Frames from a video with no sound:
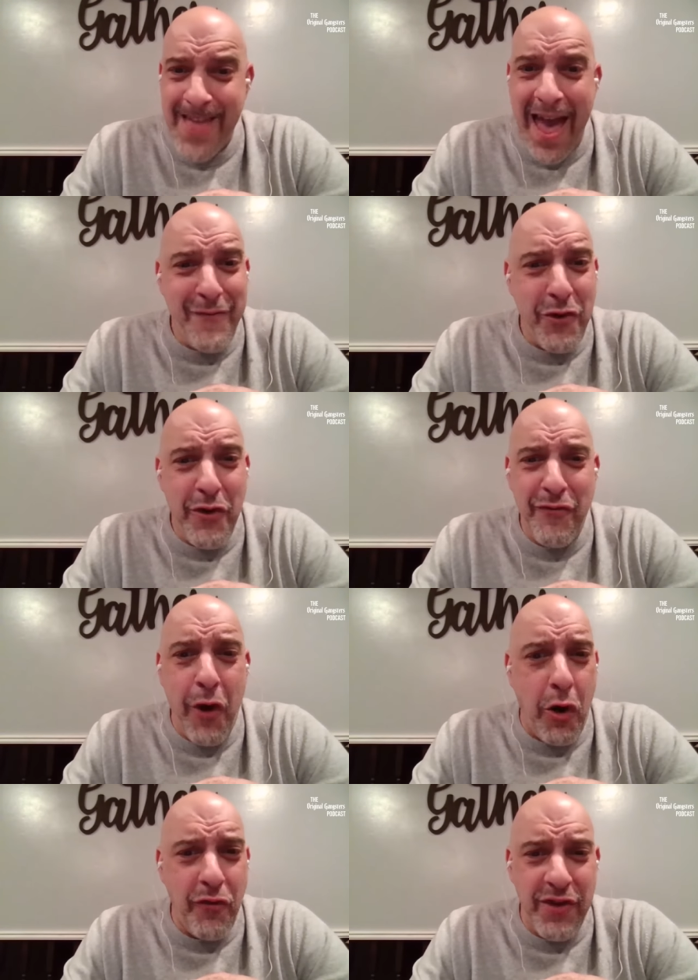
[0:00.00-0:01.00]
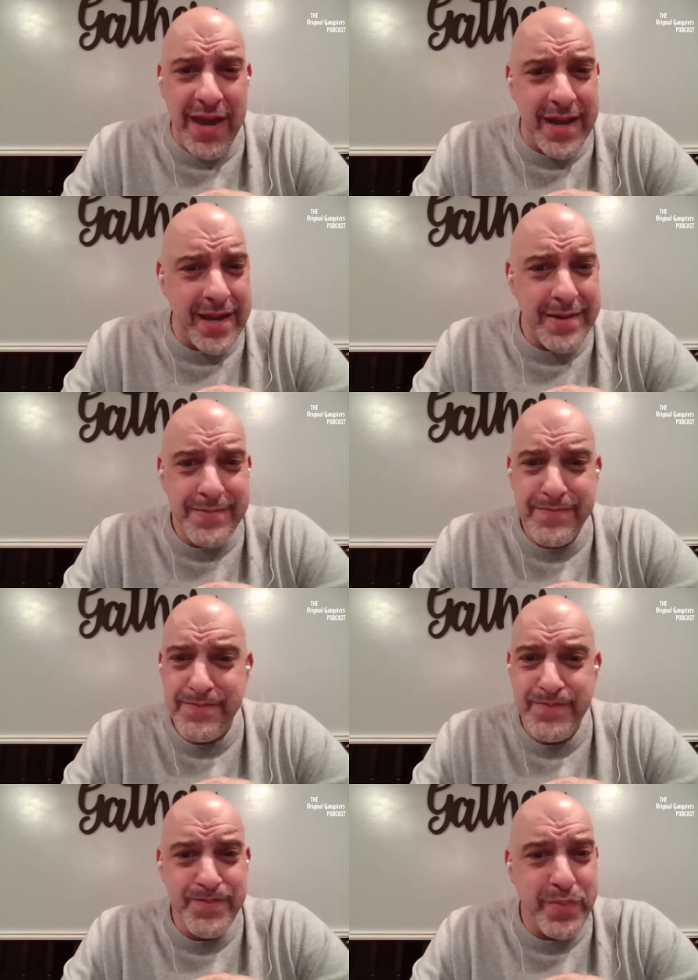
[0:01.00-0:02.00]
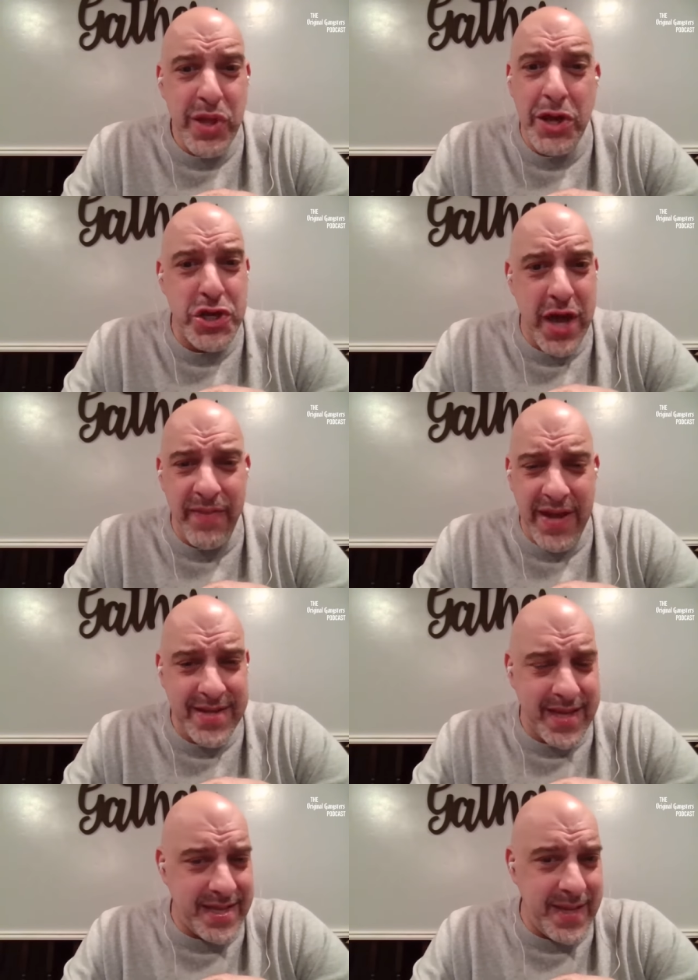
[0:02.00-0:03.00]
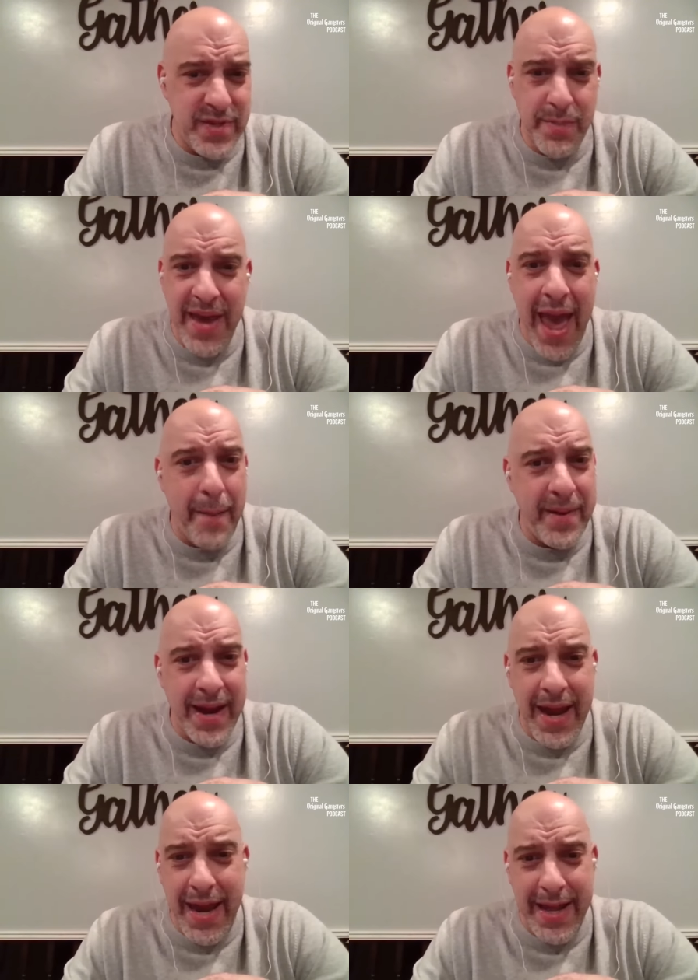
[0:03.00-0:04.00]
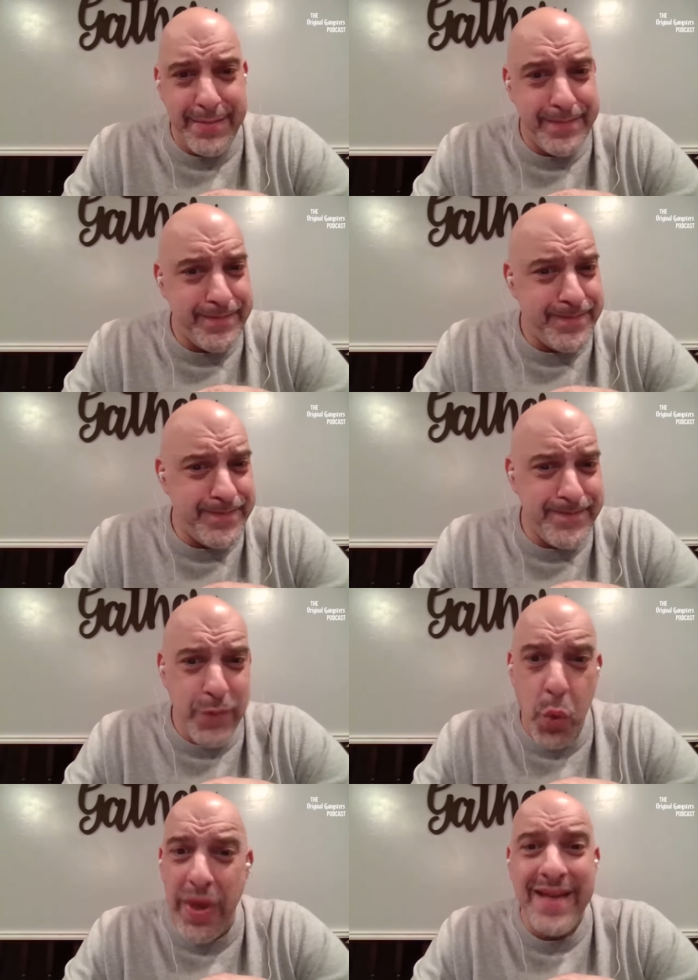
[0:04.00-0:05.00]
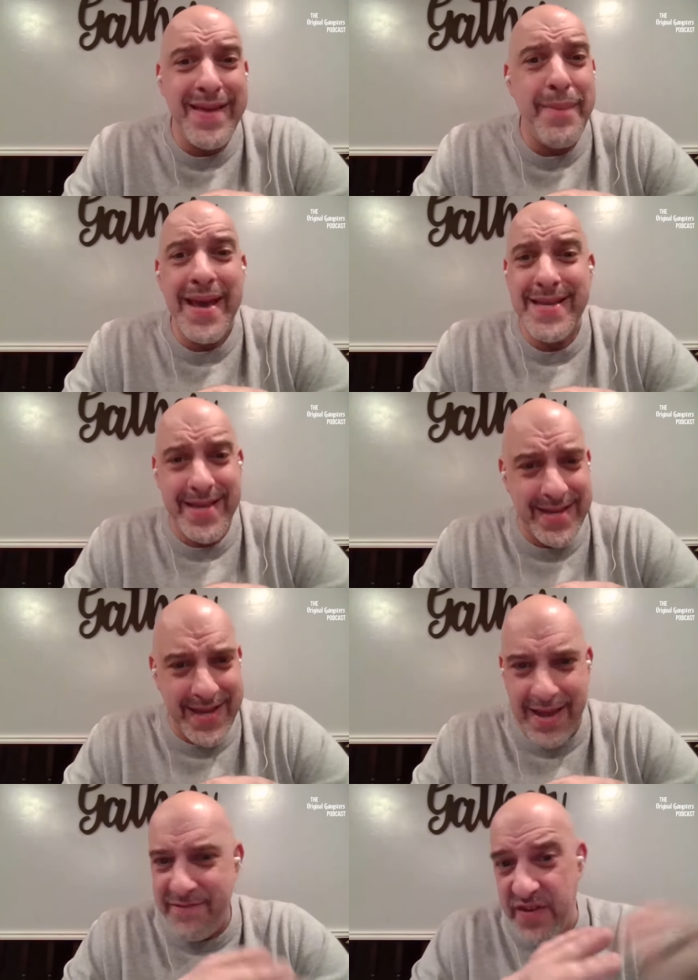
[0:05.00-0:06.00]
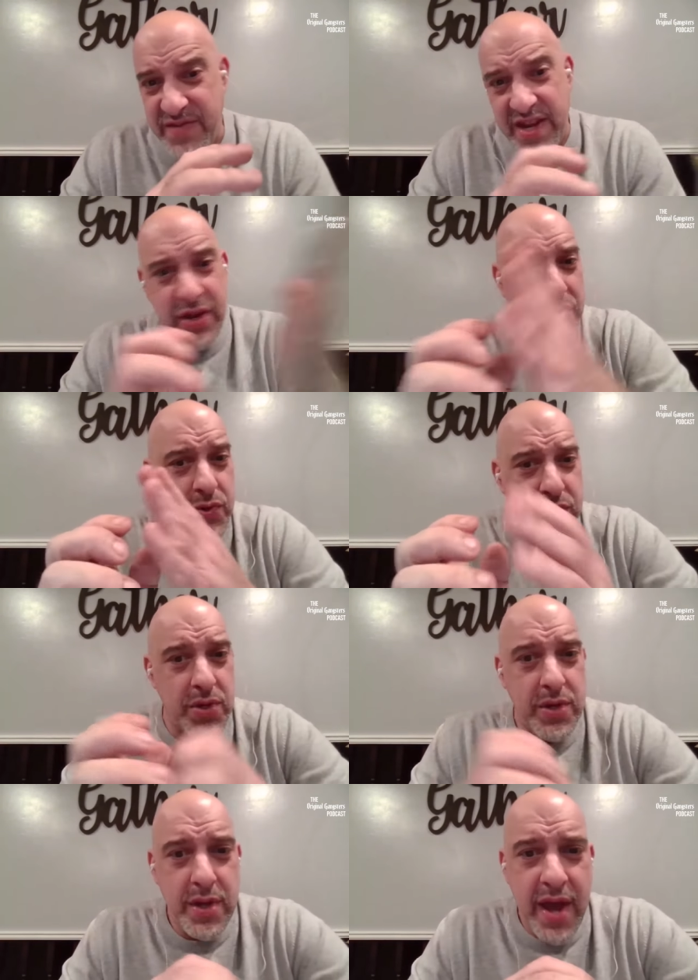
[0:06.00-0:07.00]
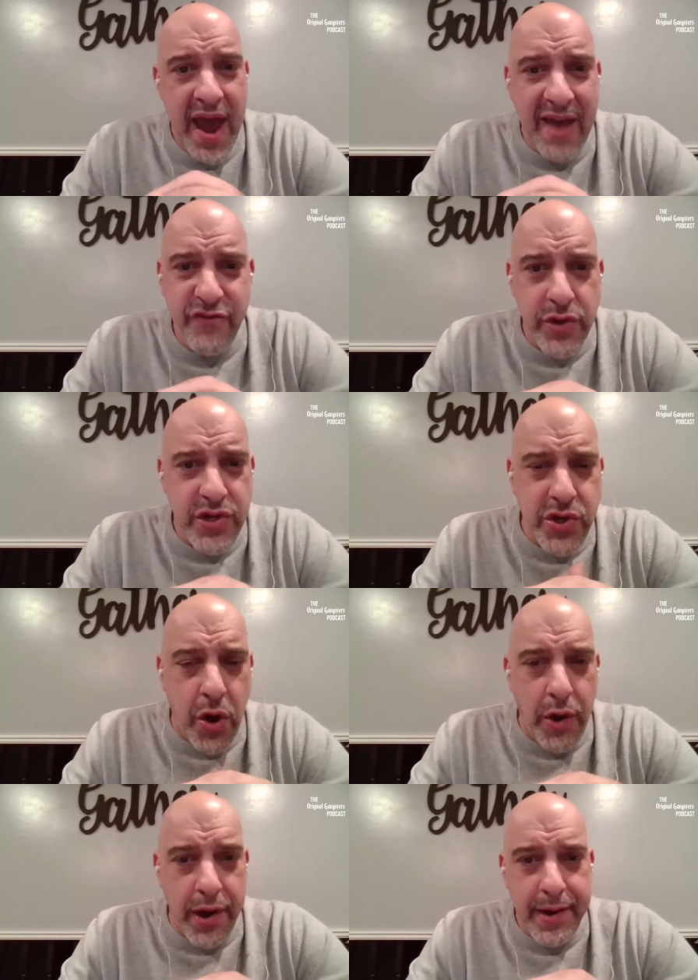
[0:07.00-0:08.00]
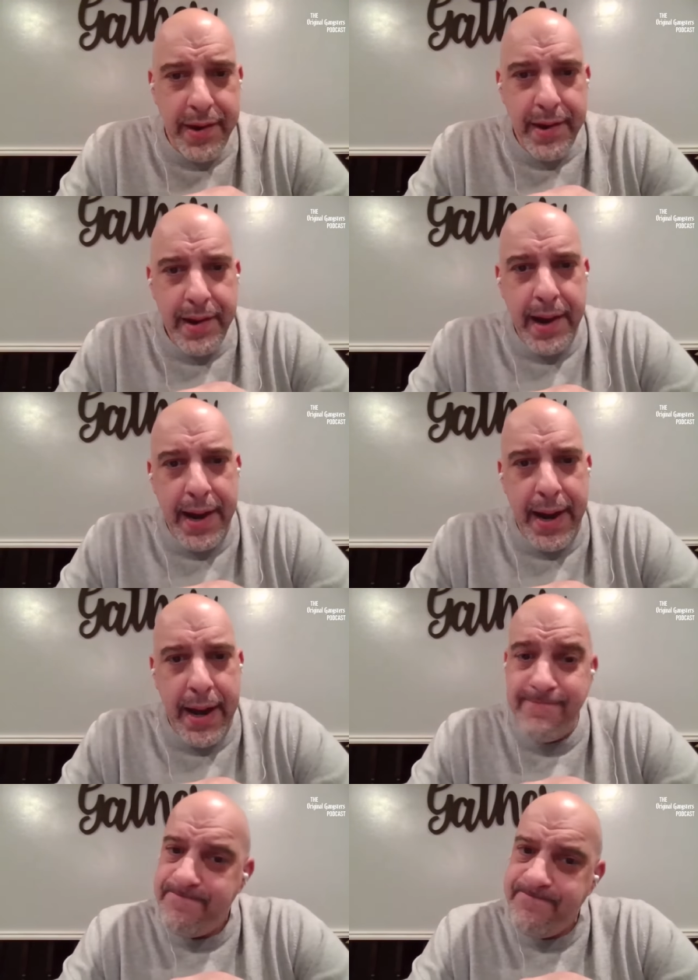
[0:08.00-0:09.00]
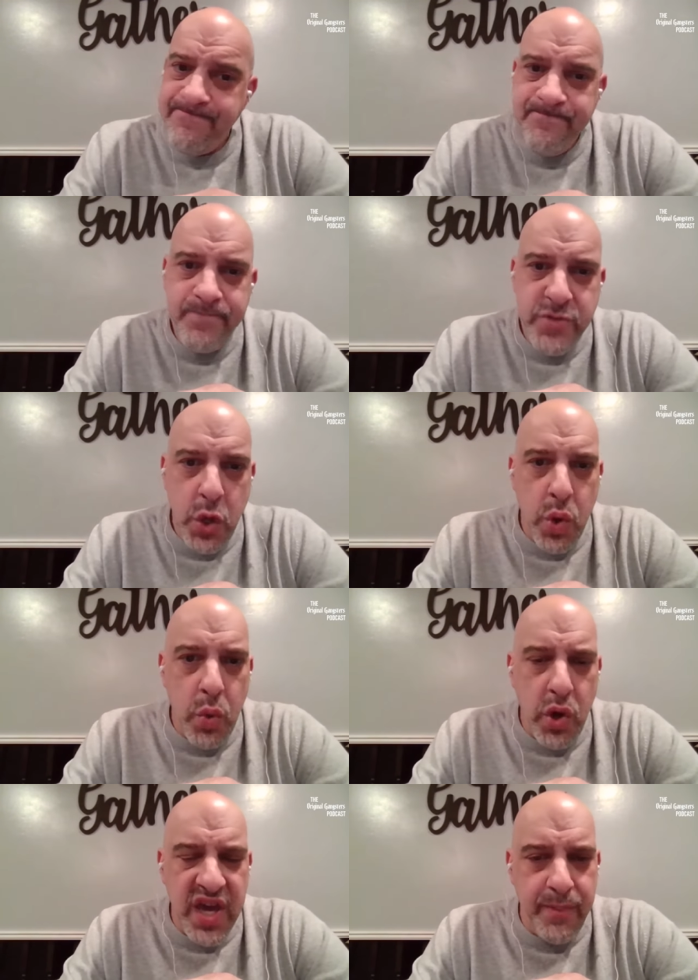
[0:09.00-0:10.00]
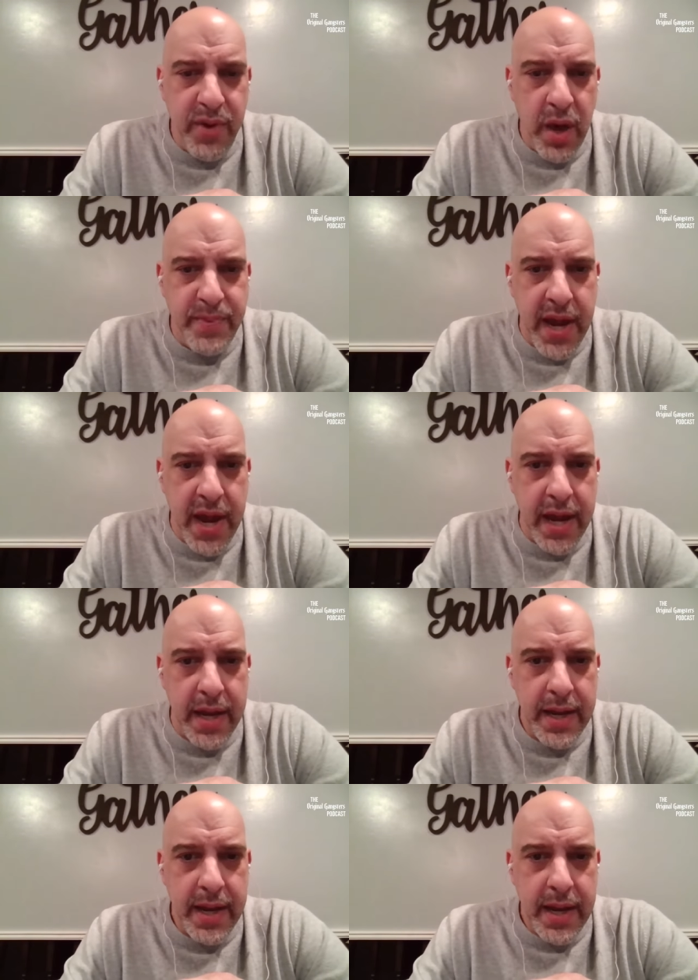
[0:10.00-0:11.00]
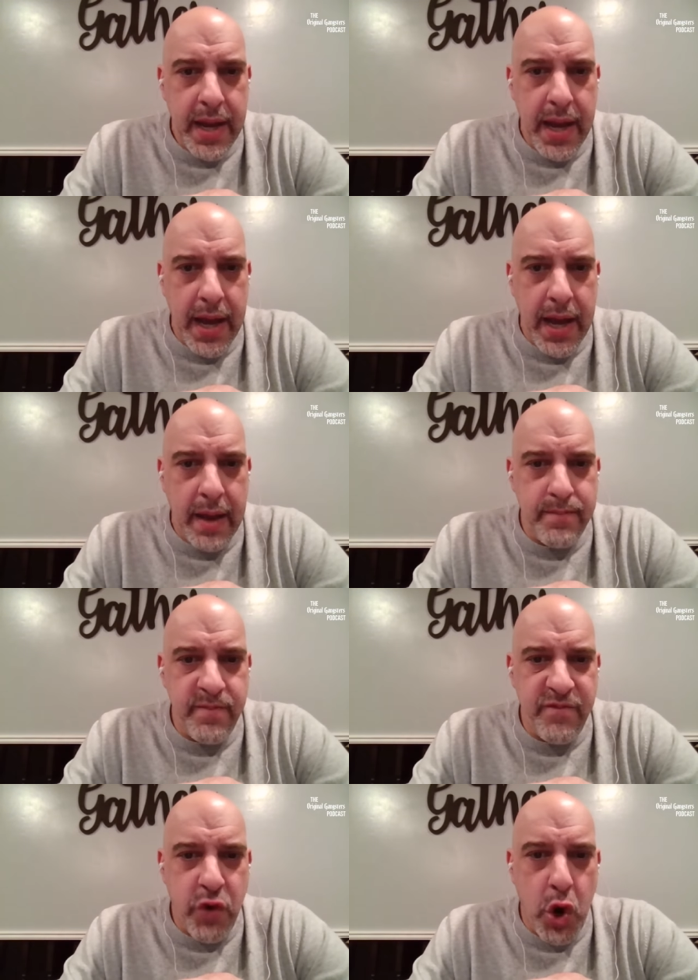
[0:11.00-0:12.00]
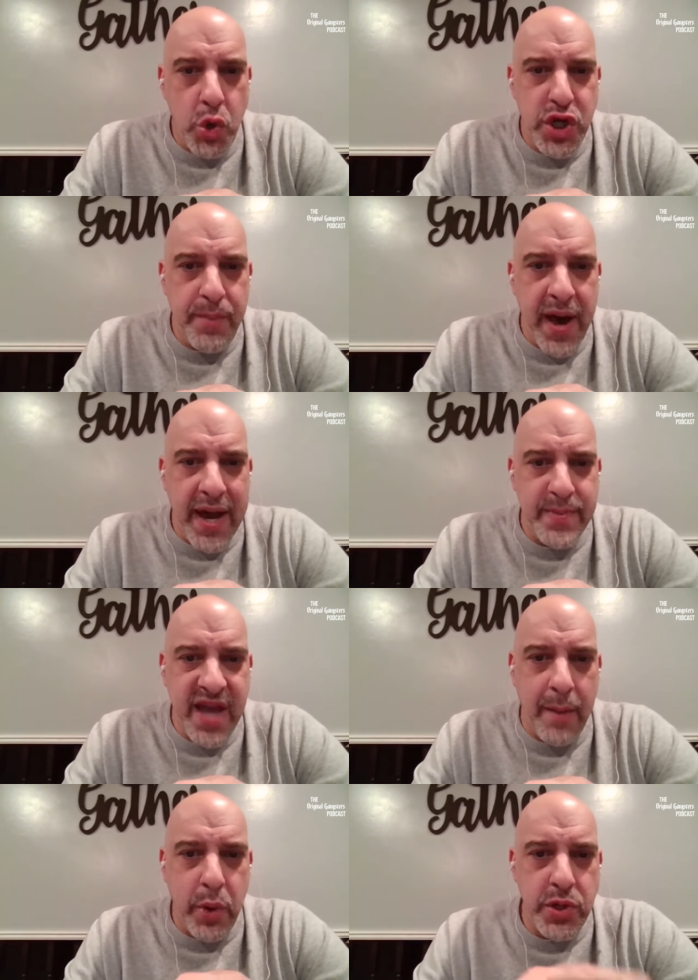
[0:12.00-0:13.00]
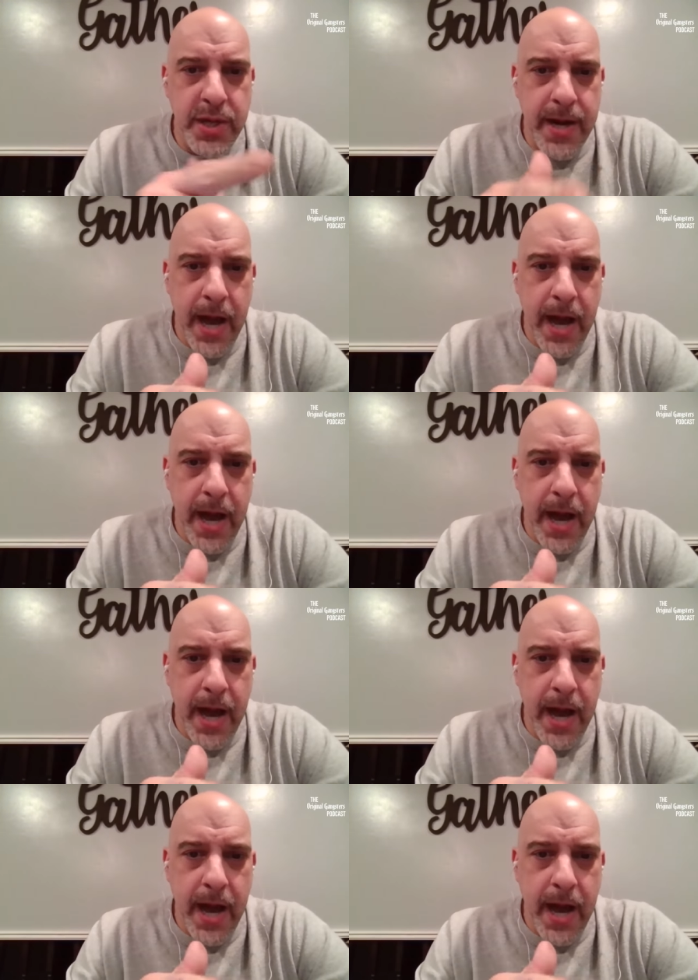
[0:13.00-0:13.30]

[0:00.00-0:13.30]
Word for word: ever evolving bloodshed that's that seems to be happening on a weekly basis, uh, 15 years after it started. Uh, so we'll keep you updated. Um, for OG Pod, I'm Scott Burnstein